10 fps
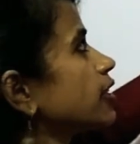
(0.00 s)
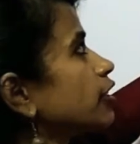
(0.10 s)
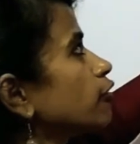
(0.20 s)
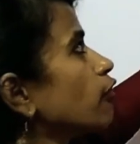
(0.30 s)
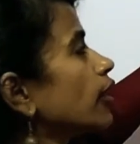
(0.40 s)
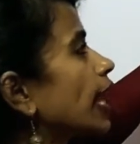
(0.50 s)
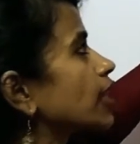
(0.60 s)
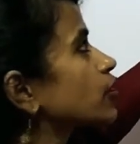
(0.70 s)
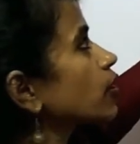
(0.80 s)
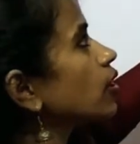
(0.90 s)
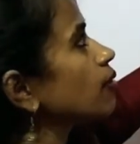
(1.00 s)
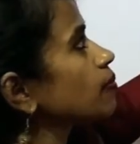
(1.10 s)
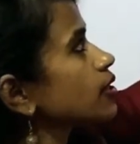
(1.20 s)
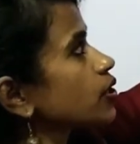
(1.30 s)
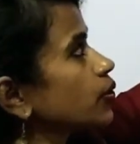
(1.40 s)
set of all natural
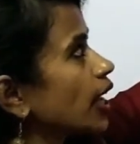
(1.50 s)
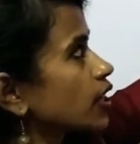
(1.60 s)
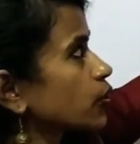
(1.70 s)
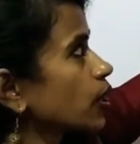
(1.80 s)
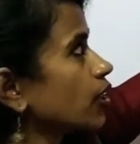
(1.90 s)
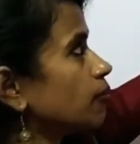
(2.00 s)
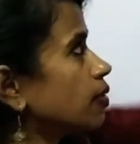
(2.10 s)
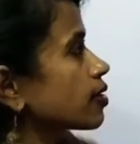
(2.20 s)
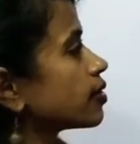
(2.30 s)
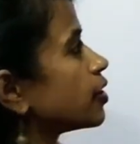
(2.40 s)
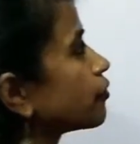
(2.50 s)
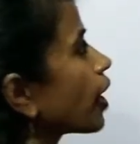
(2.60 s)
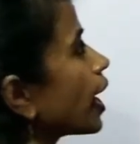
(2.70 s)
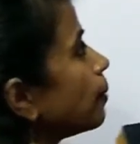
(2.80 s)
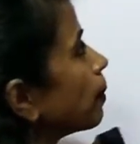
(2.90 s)
numbers to natural numbers
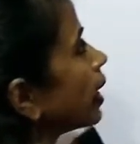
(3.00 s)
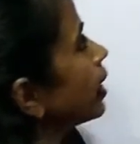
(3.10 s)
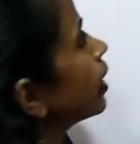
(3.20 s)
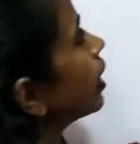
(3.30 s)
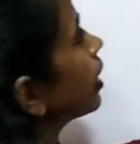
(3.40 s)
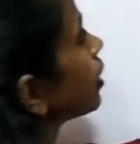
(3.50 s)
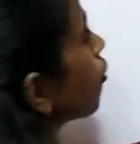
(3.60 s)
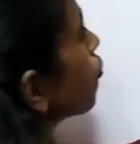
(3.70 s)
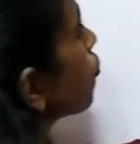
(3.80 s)
defined by f